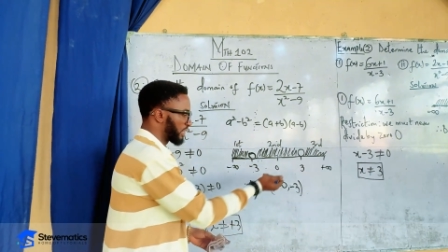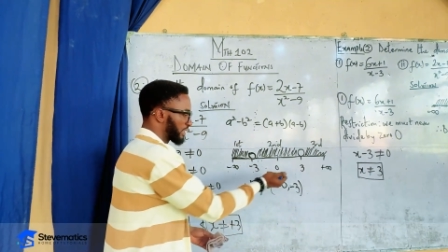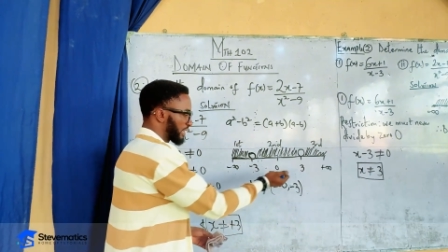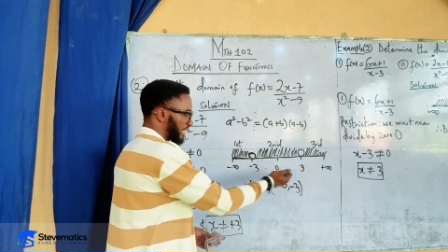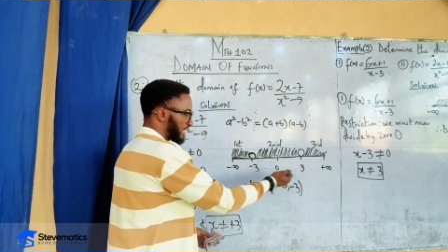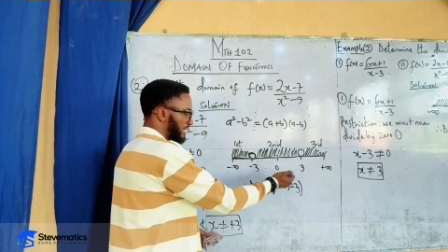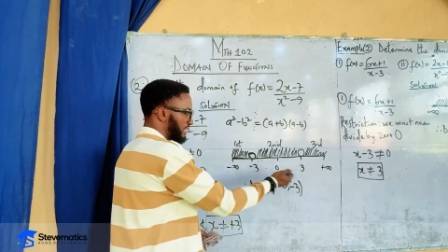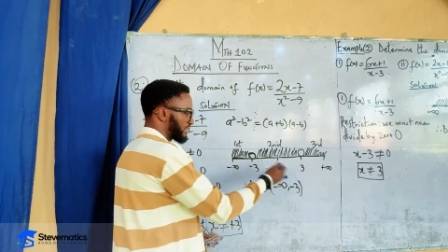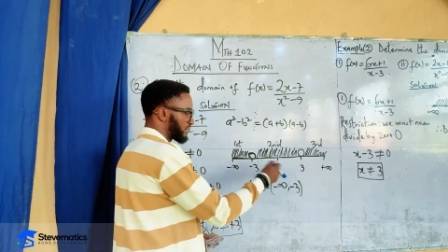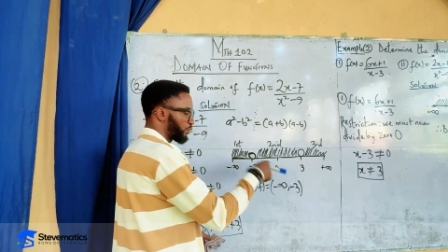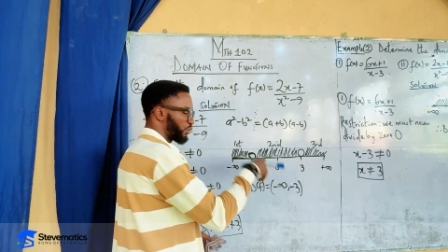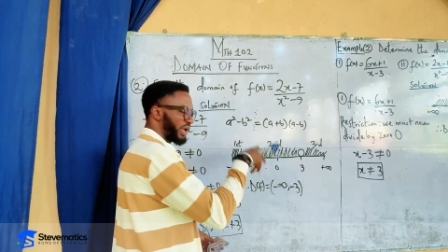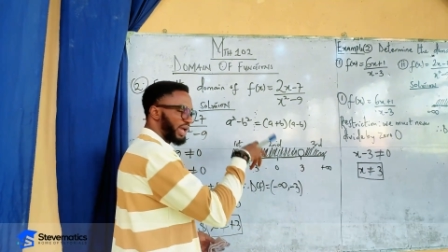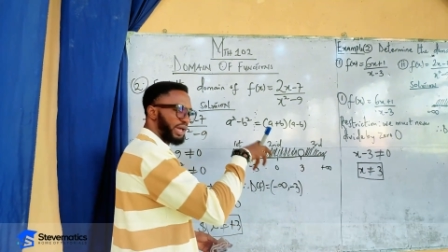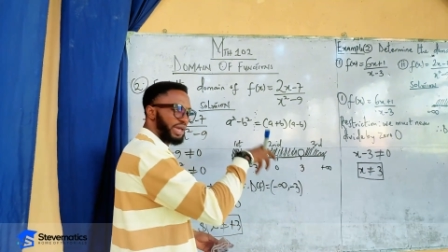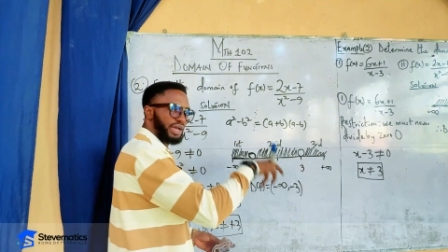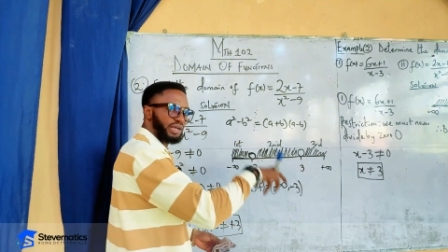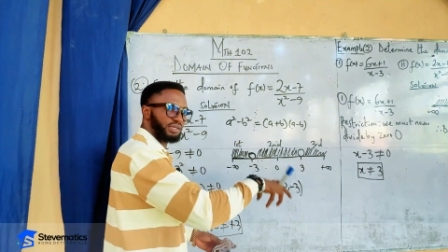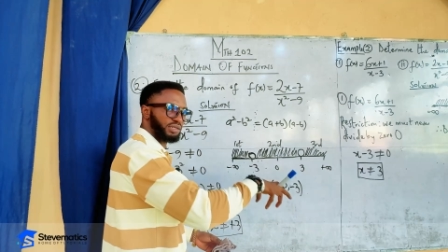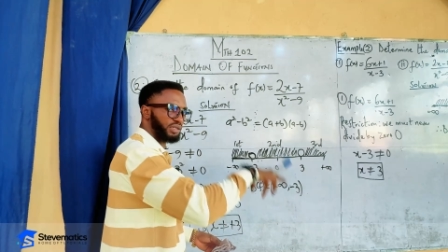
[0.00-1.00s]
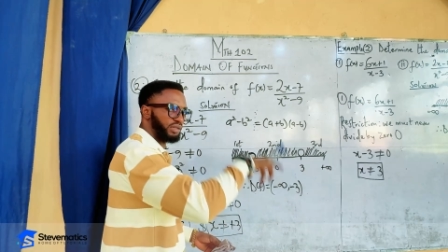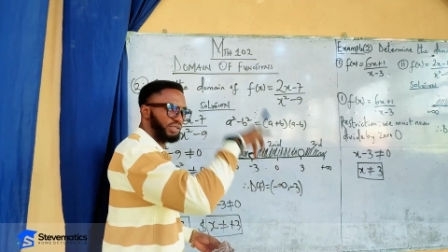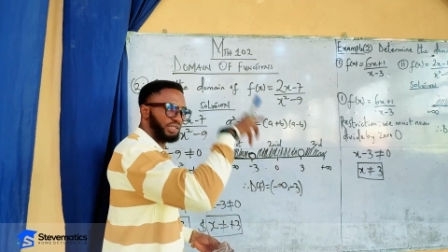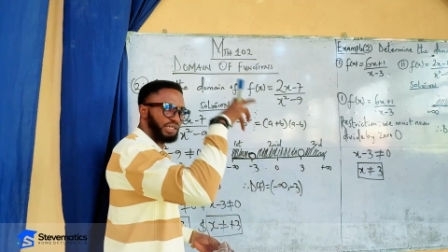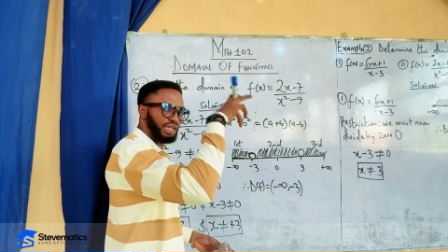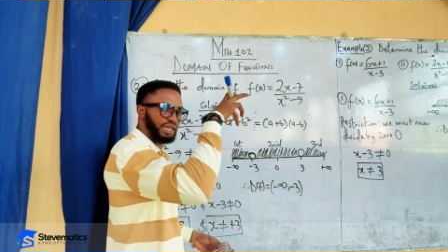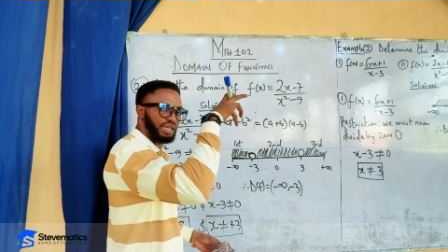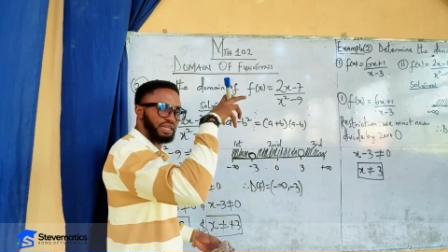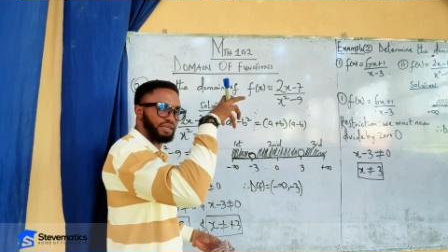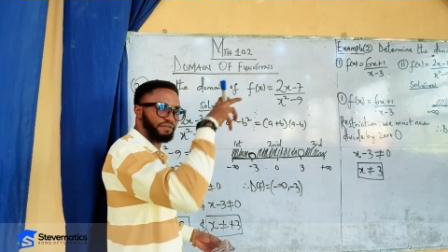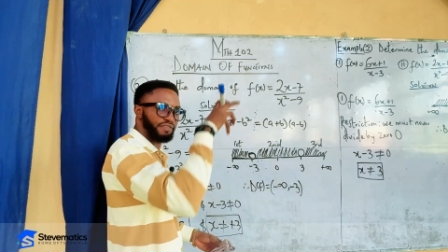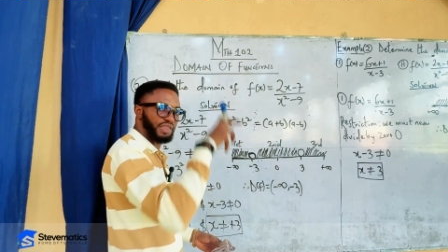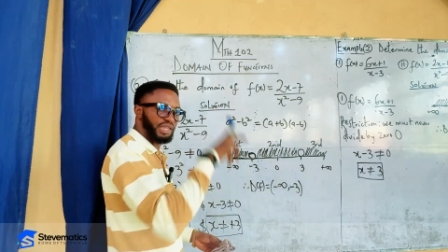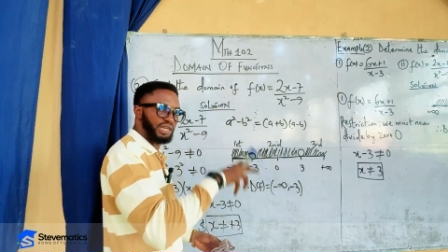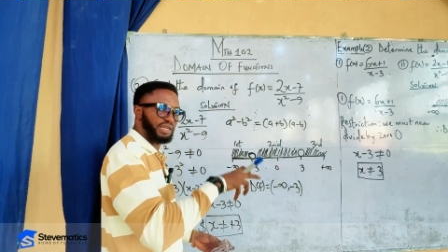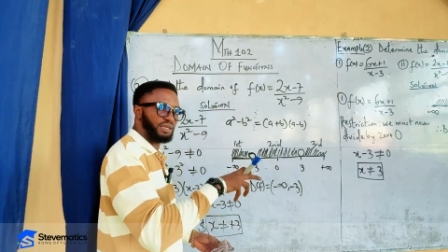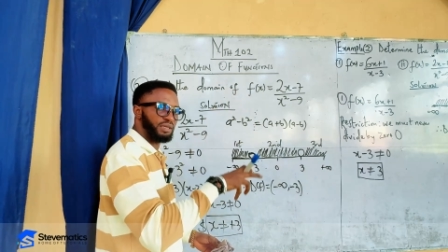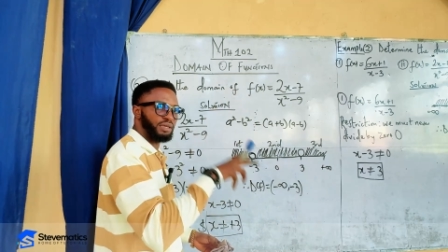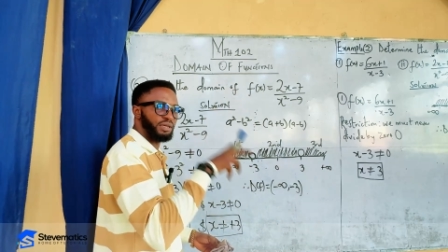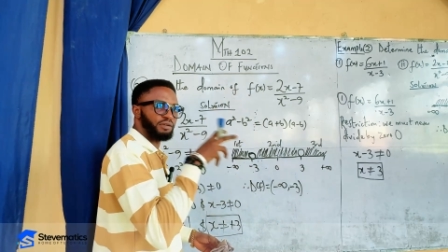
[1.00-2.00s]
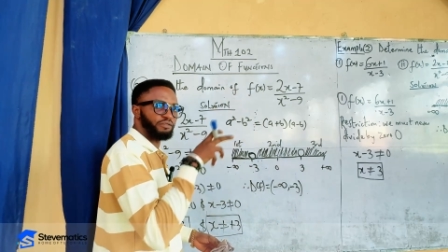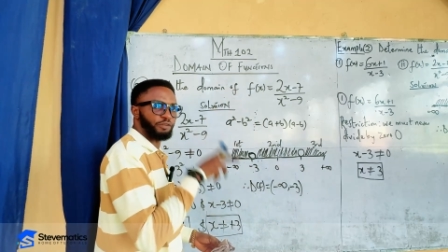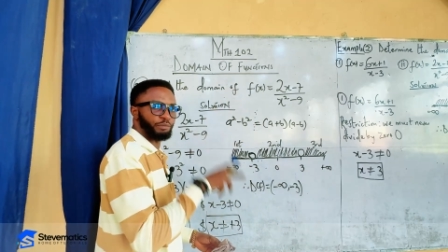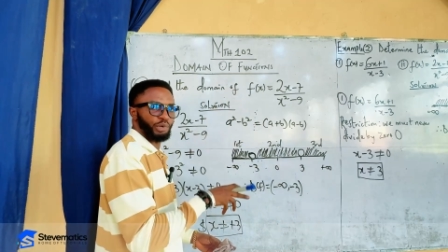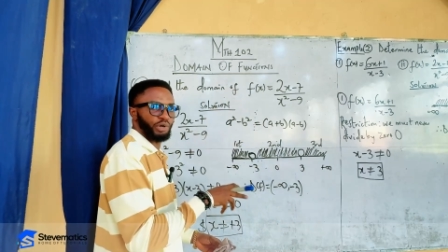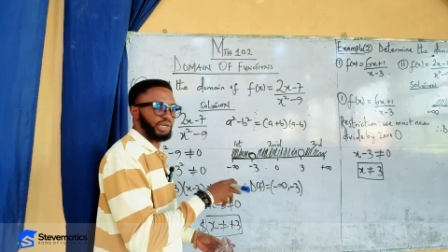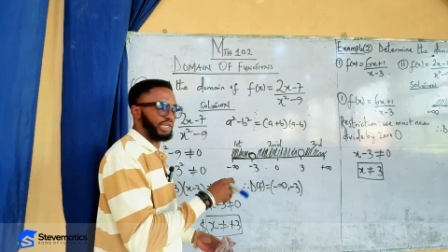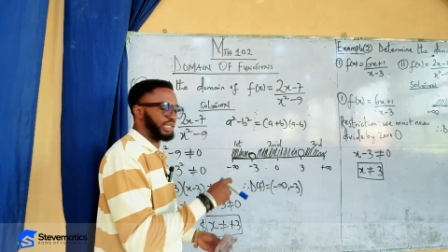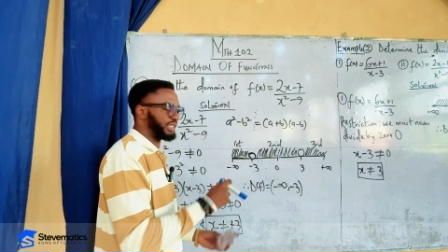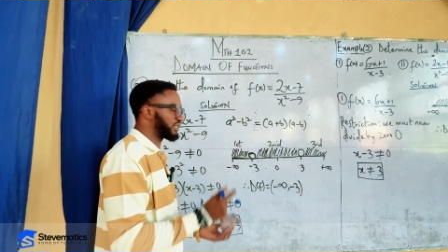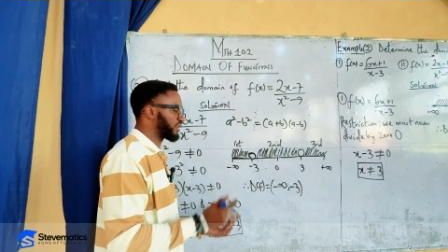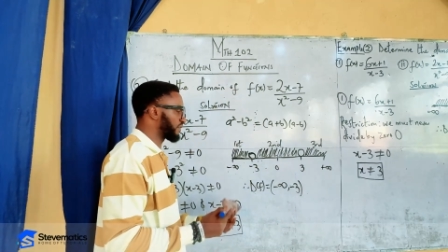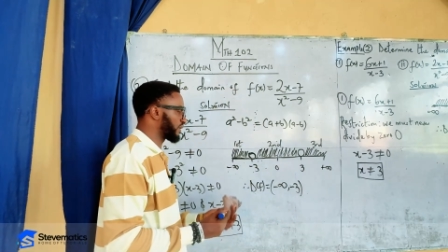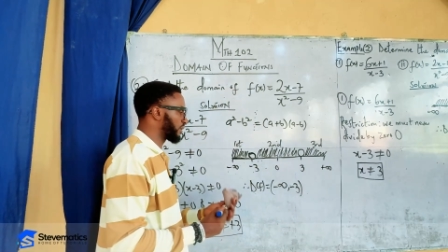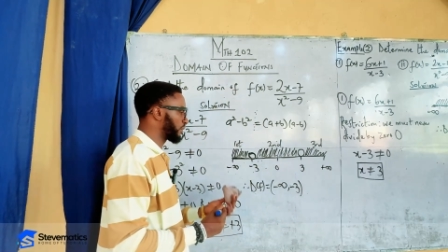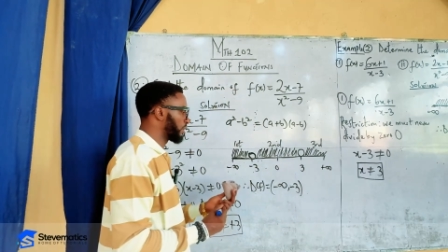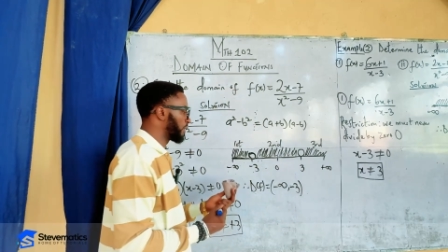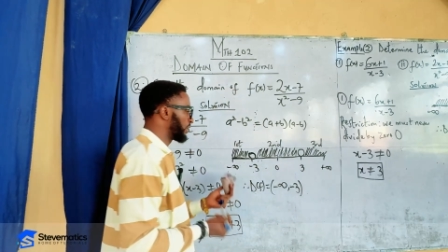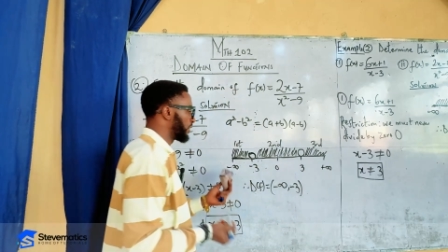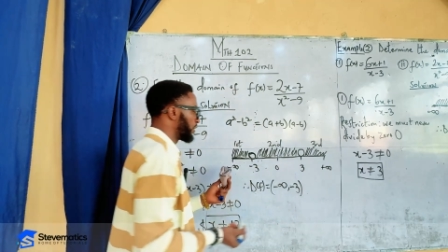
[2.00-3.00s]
That is, we are excluding negative 3 from our interval.